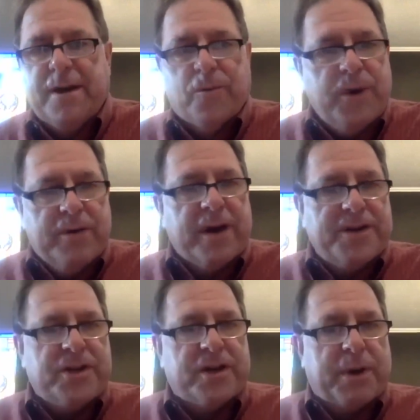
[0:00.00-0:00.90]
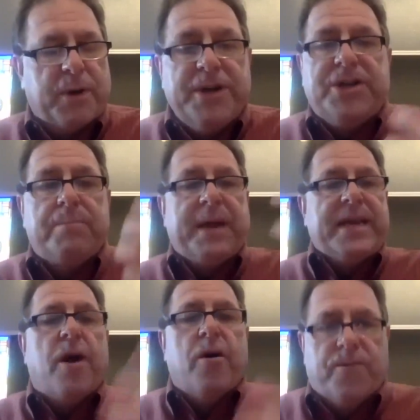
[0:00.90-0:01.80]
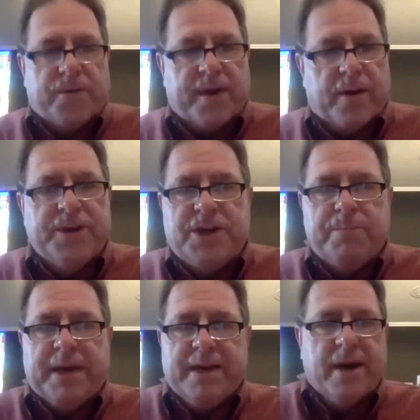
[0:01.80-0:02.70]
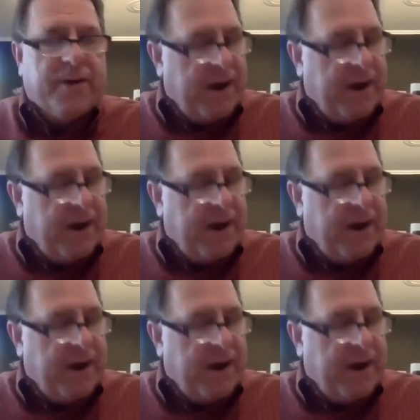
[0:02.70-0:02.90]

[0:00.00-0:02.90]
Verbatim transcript: We really should be. We should be known for that. We should be known.